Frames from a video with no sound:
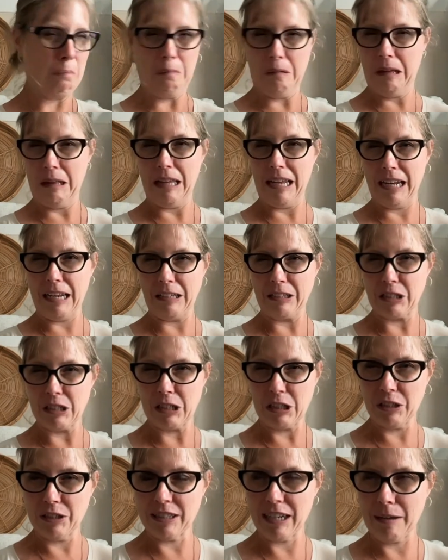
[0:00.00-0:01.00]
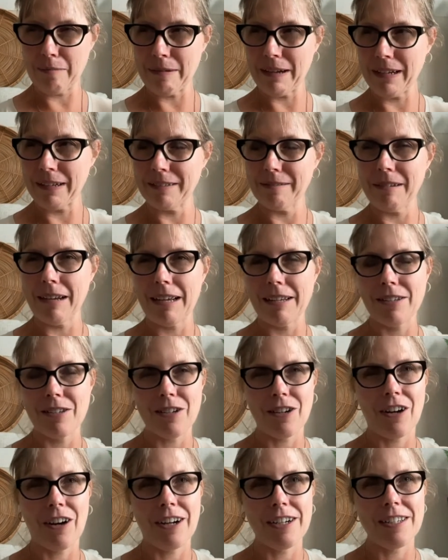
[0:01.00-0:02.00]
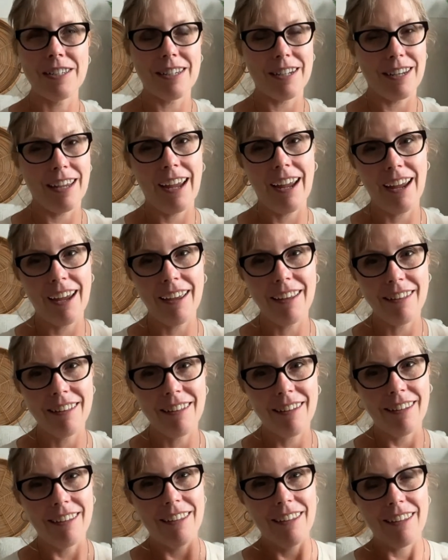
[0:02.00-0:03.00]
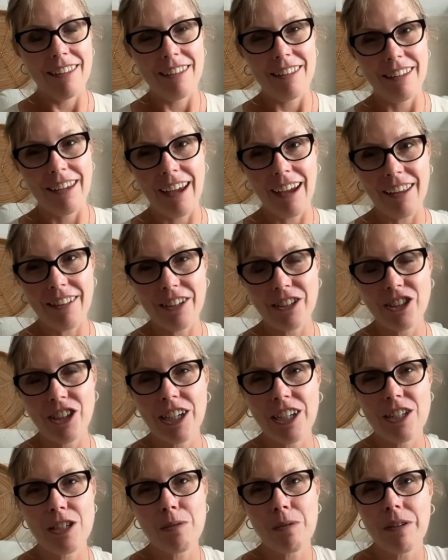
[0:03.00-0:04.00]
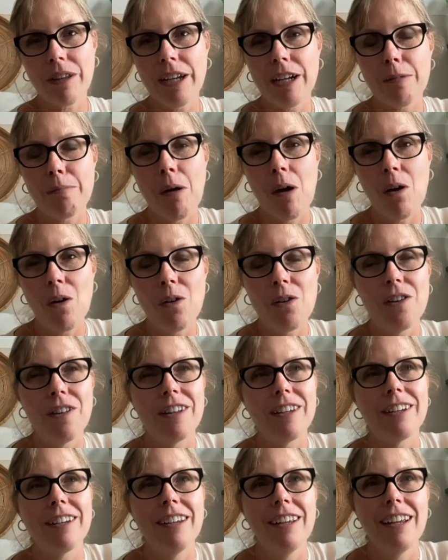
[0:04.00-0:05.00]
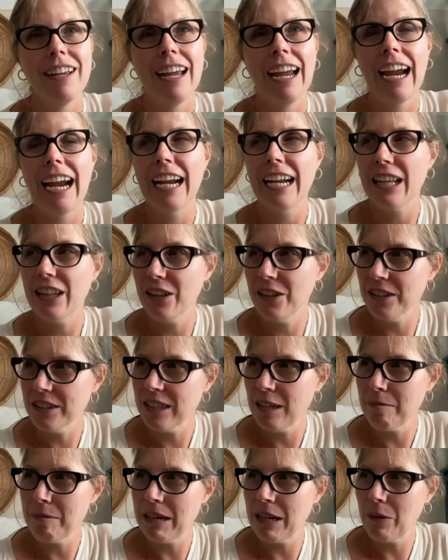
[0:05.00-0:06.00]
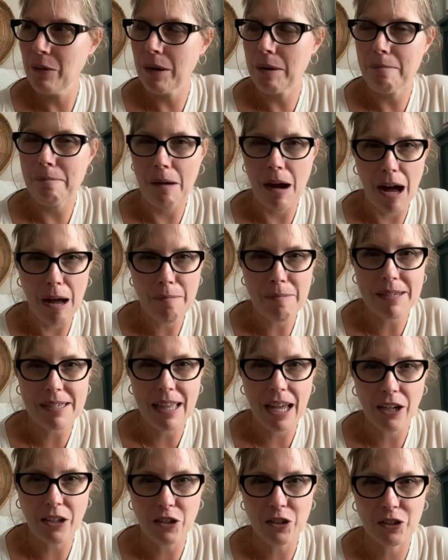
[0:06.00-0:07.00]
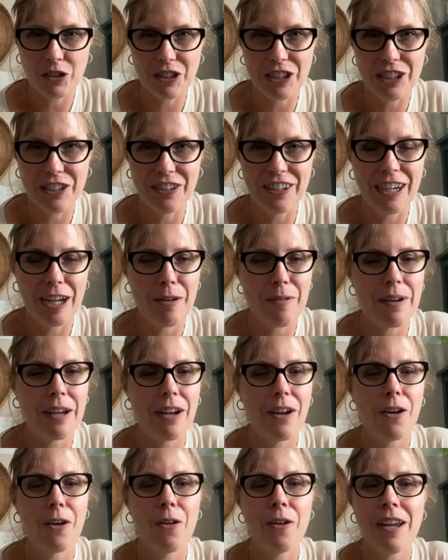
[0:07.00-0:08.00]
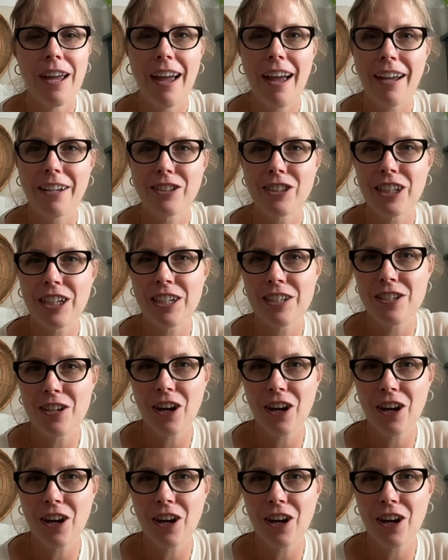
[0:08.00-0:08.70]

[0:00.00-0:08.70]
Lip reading: And then he just looked at me, and Sir Grace said, "Yeah, yeah, the chickens will eat them whole." And he looked at me and he went, "Mom, is that true?" And I went, "Oh yeah, chickens